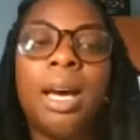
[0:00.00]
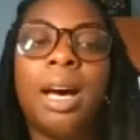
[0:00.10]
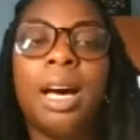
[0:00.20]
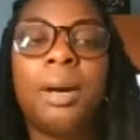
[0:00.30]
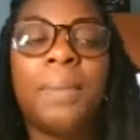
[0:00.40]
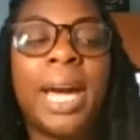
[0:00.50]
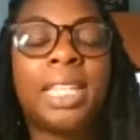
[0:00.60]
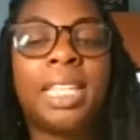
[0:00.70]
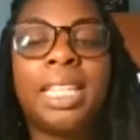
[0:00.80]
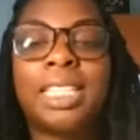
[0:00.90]
Um, I
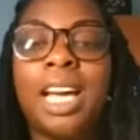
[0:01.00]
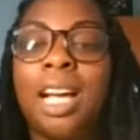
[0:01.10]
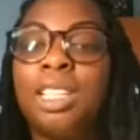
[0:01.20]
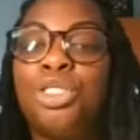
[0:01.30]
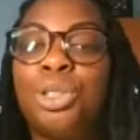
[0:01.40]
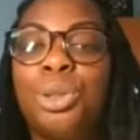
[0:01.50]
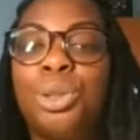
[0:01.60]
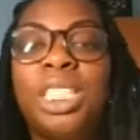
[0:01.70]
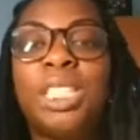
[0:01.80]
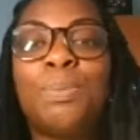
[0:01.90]
think as college
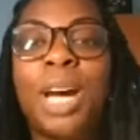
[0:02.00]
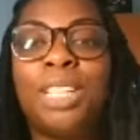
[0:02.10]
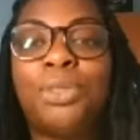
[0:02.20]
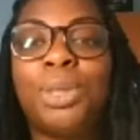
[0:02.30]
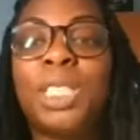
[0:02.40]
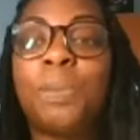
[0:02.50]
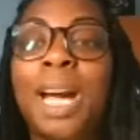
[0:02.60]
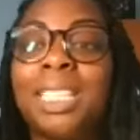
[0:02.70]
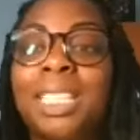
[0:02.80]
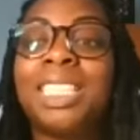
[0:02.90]
students, mindfulness
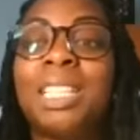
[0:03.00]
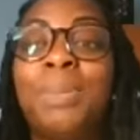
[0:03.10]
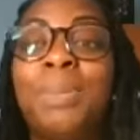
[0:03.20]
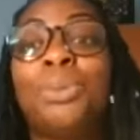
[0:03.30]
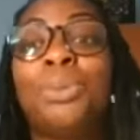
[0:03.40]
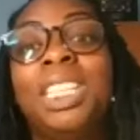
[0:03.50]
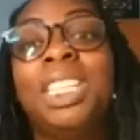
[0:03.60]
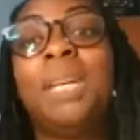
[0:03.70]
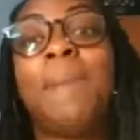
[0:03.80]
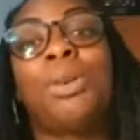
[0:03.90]
practices can be a
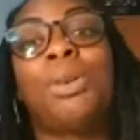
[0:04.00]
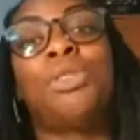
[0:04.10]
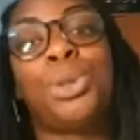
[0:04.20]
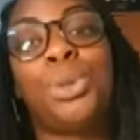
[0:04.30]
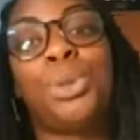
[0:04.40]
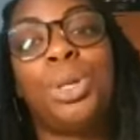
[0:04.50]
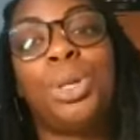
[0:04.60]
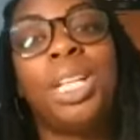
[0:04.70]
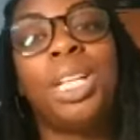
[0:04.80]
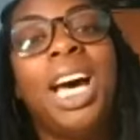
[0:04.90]
really powerful
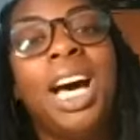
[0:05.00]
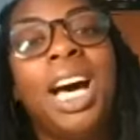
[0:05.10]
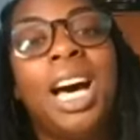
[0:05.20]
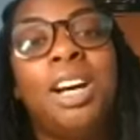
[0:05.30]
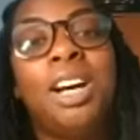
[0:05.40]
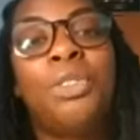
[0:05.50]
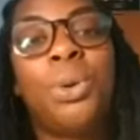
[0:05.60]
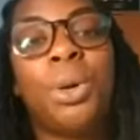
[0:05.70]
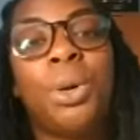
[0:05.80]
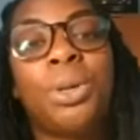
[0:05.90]
tool uh,
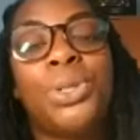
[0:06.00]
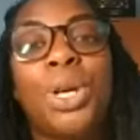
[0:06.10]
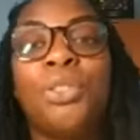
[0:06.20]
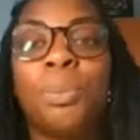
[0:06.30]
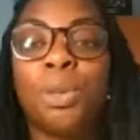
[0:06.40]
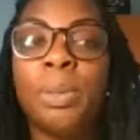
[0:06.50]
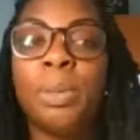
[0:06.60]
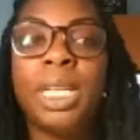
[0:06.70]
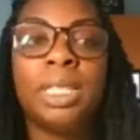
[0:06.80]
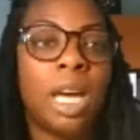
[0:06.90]
for
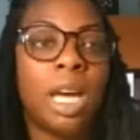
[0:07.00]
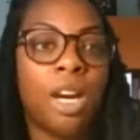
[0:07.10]
self-improvement,